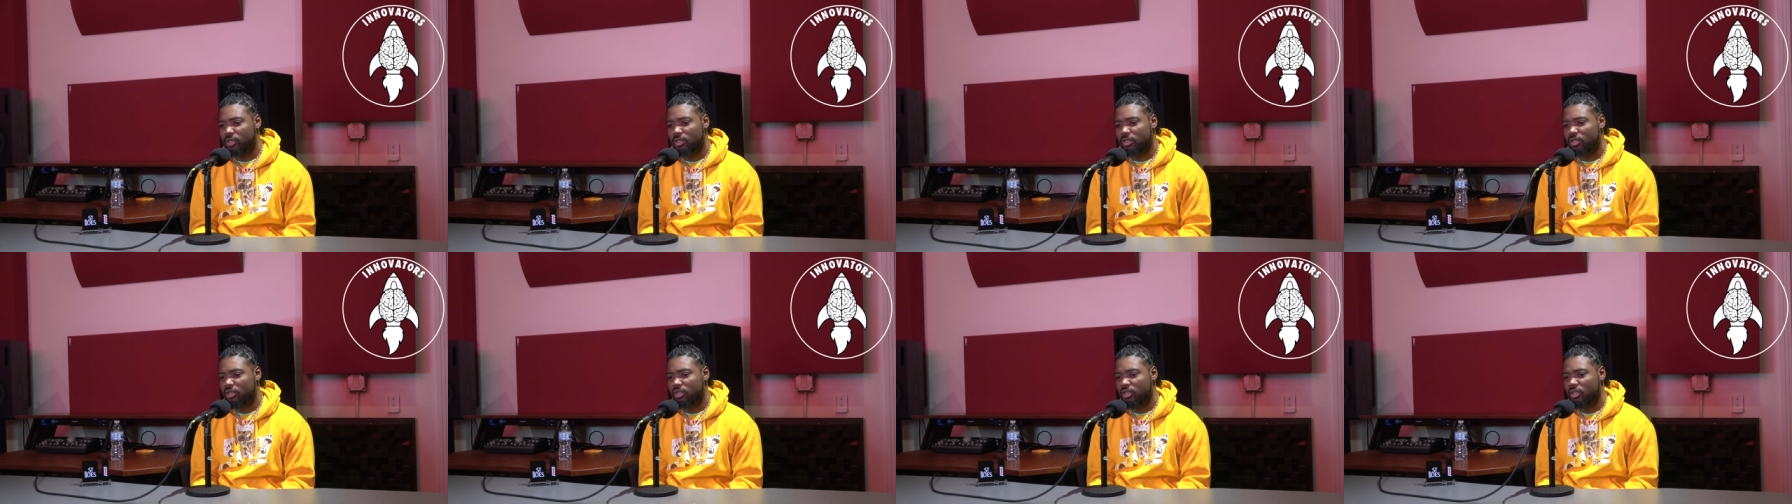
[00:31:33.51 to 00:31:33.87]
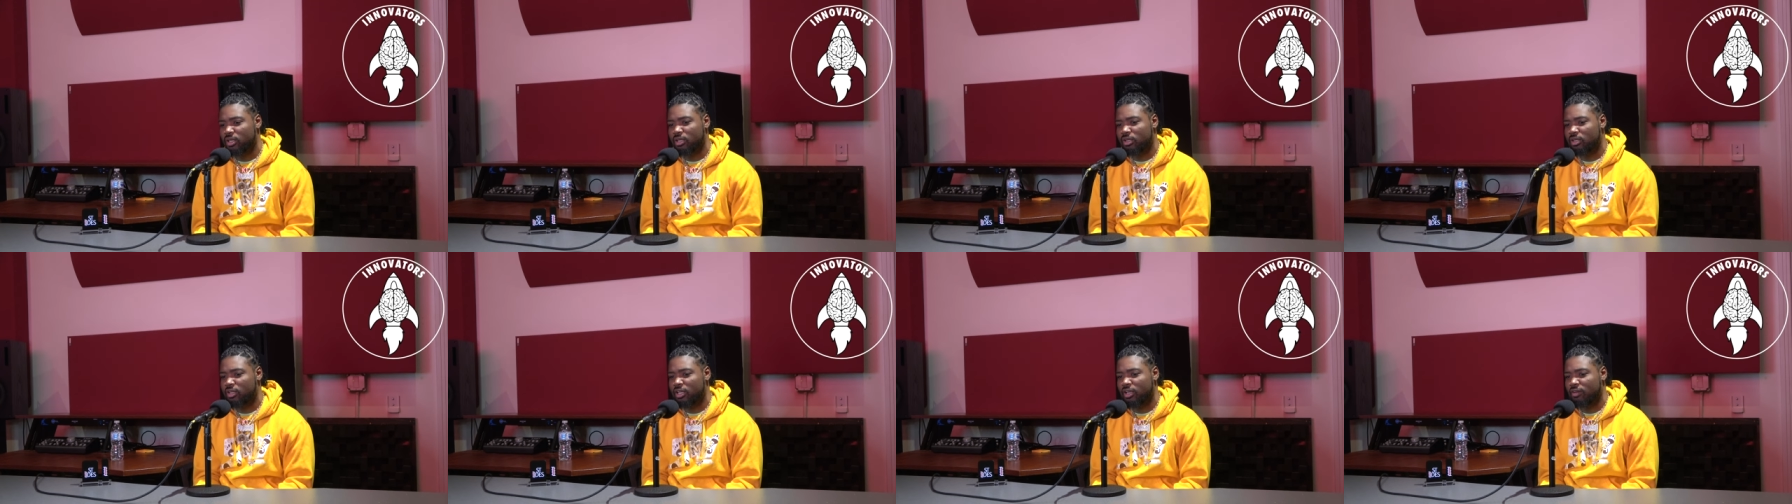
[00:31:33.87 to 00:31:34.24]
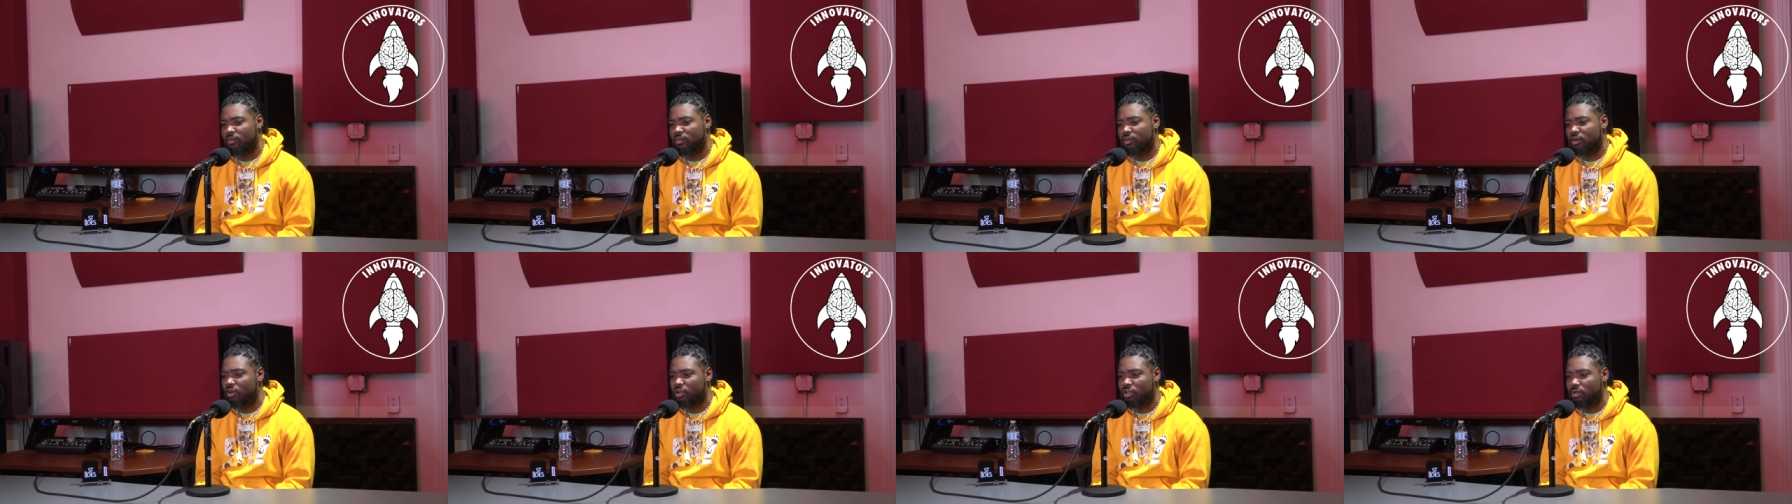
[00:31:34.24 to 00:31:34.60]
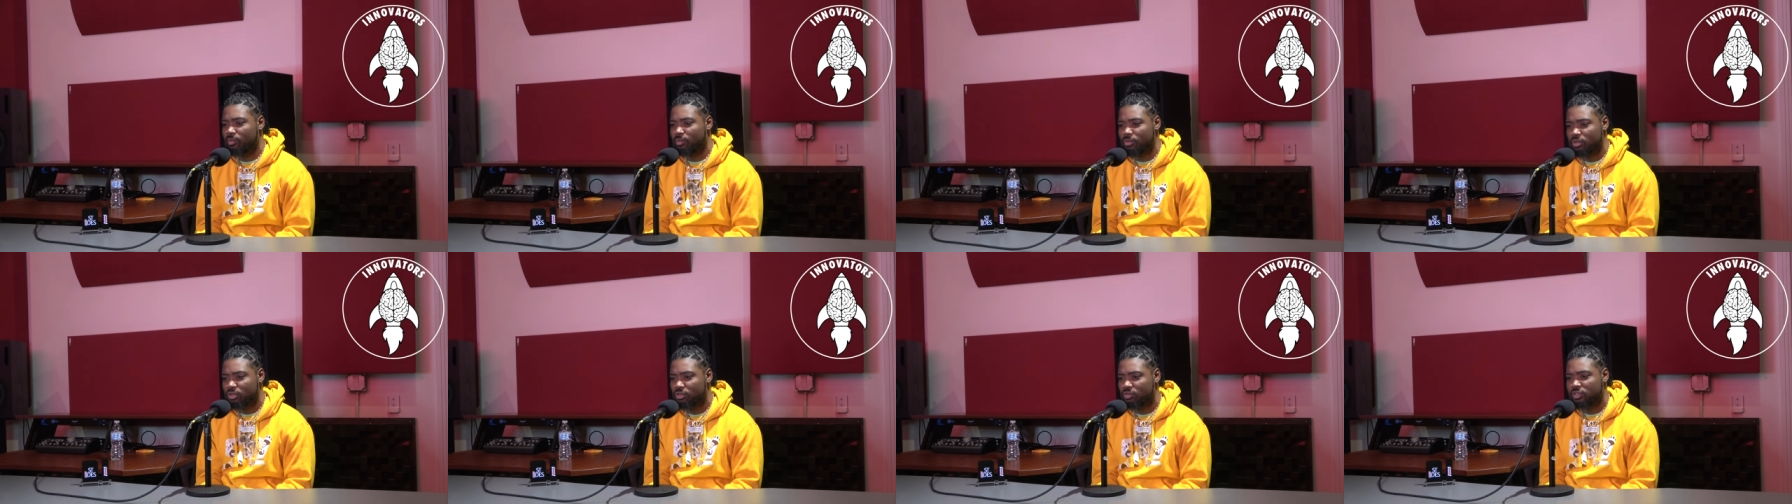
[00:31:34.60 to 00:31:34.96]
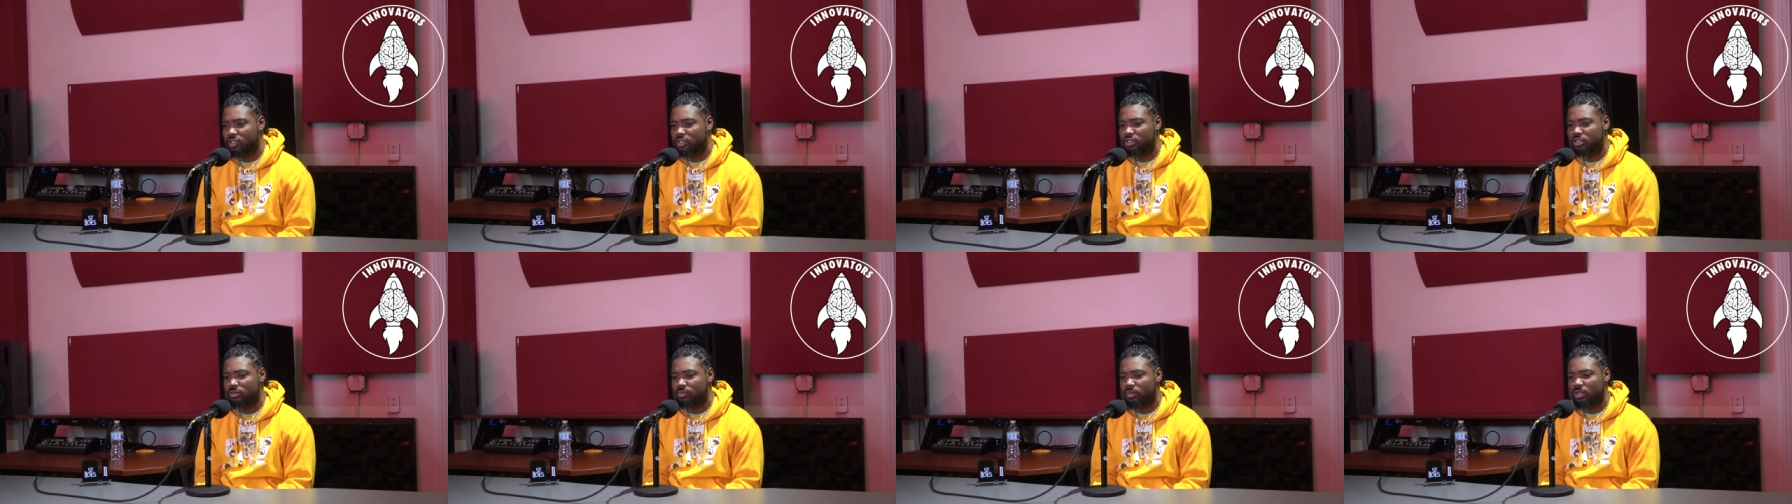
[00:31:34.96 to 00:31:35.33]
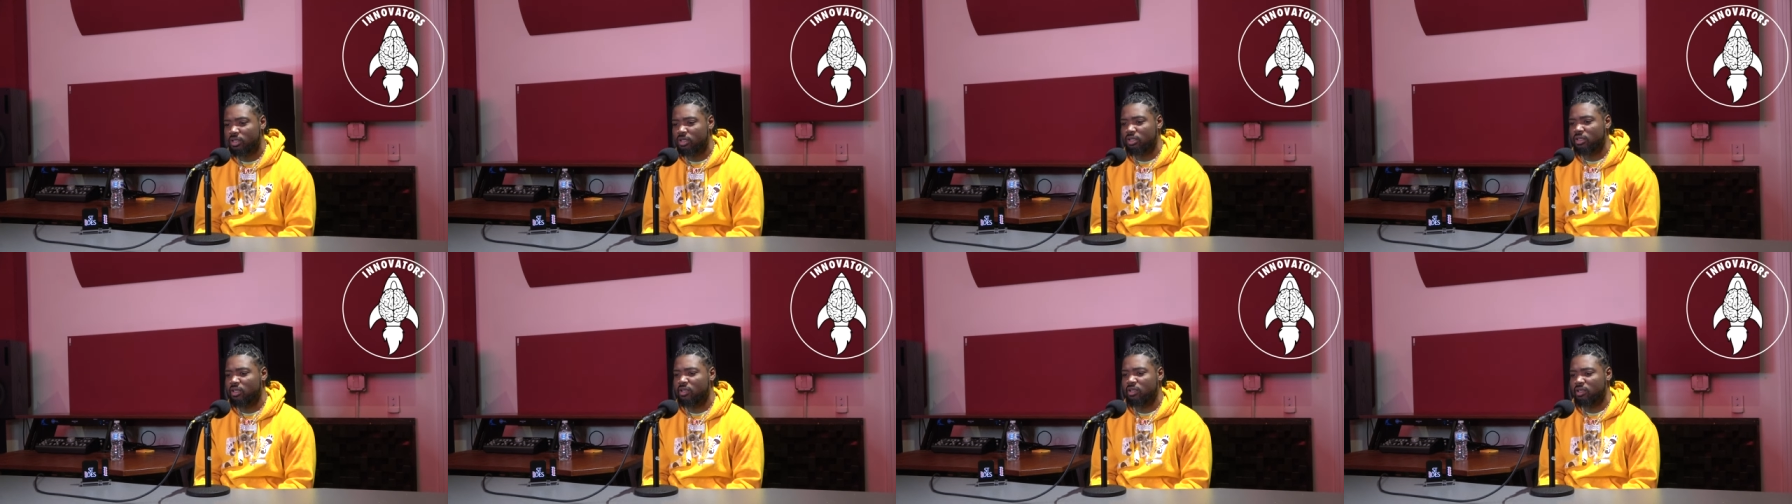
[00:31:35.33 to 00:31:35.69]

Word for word: They looking at all your moves that you are making.